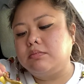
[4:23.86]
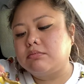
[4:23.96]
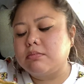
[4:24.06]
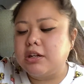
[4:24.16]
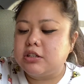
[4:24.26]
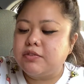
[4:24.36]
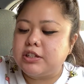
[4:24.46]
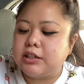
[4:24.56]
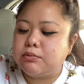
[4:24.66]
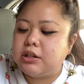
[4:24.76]
I'm not sure if it's
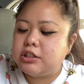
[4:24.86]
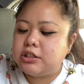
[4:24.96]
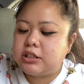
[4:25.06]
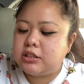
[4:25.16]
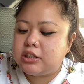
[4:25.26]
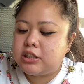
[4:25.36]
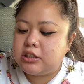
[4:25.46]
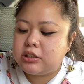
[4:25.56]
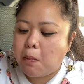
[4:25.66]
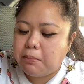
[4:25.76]
like water chestnuts